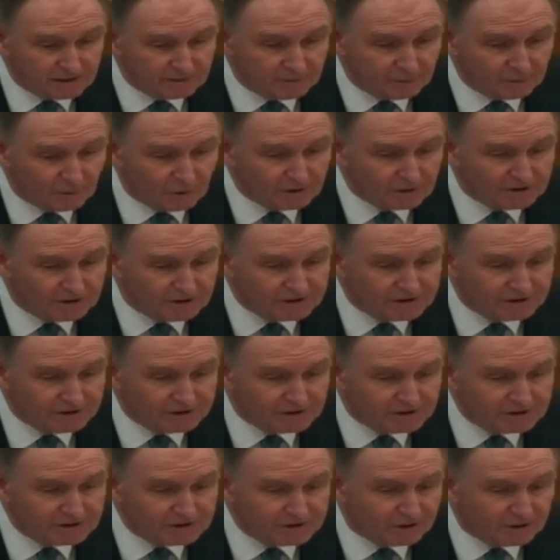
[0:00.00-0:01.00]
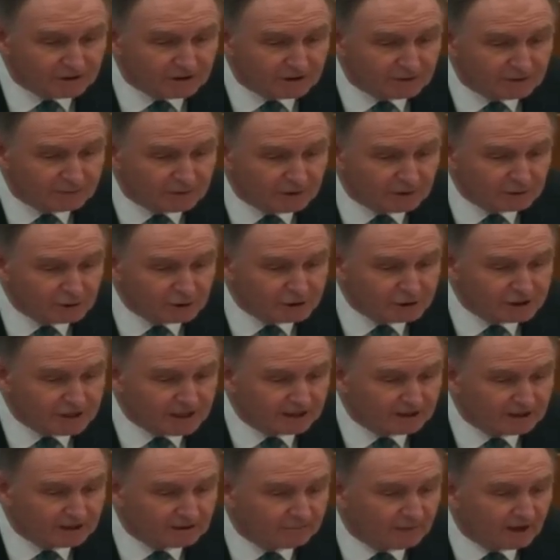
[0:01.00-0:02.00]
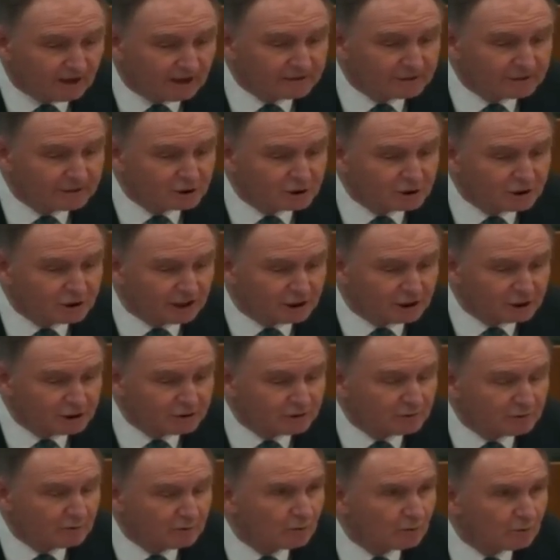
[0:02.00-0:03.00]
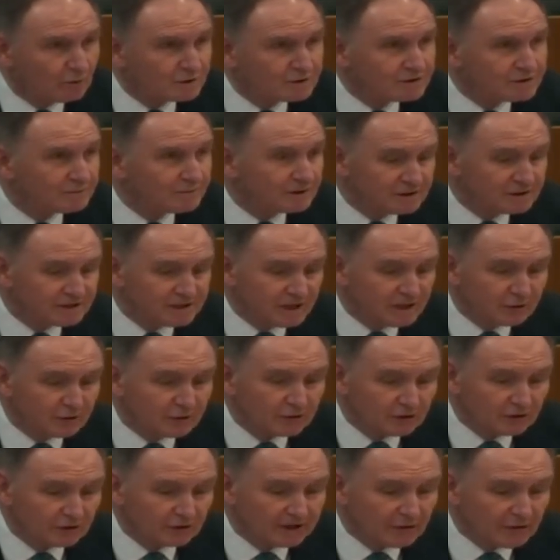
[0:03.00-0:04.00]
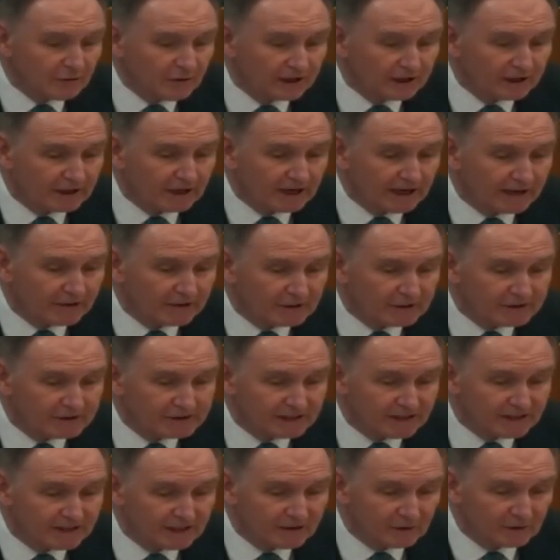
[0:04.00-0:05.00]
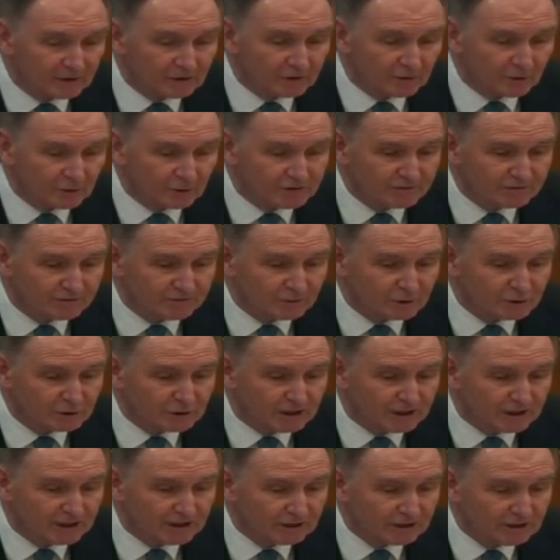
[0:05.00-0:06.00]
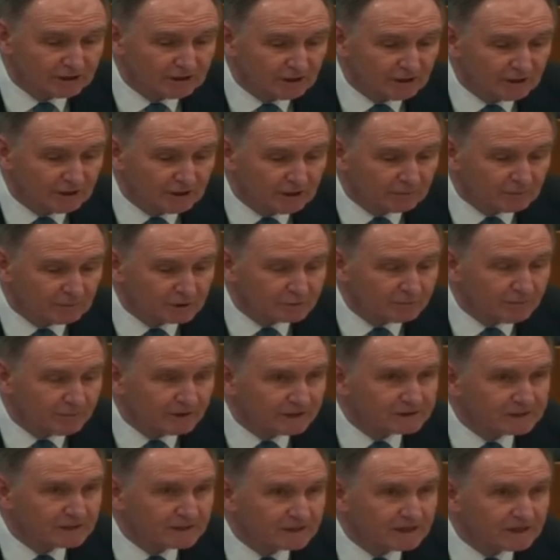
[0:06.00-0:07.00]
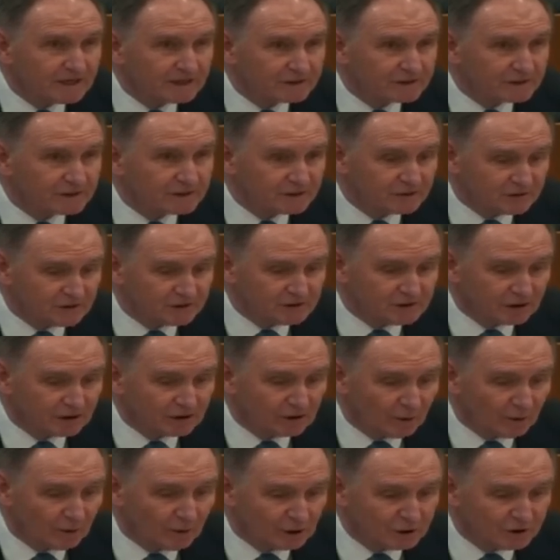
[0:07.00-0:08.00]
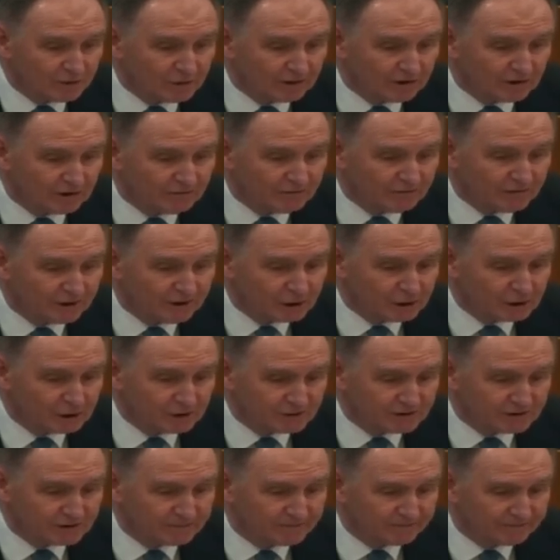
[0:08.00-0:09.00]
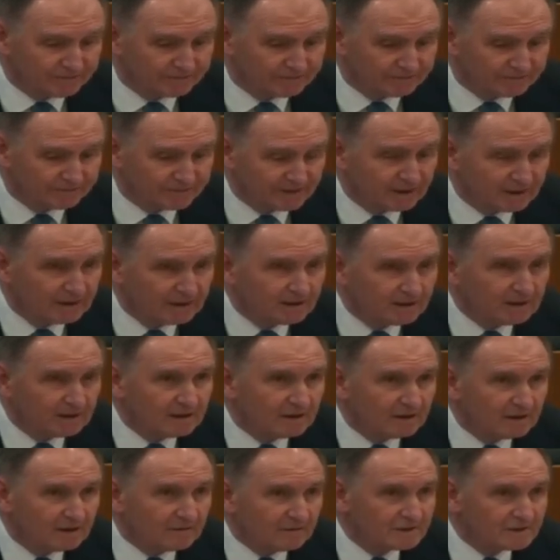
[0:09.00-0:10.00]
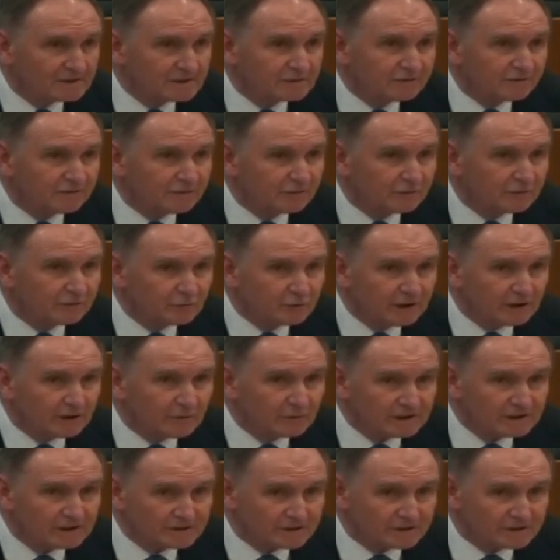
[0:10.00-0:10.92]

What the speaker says: the Board considers that the approach taken by the judge was a material irregularity in the course of the trial, which makes it necessary to quash the convictions. This is for 3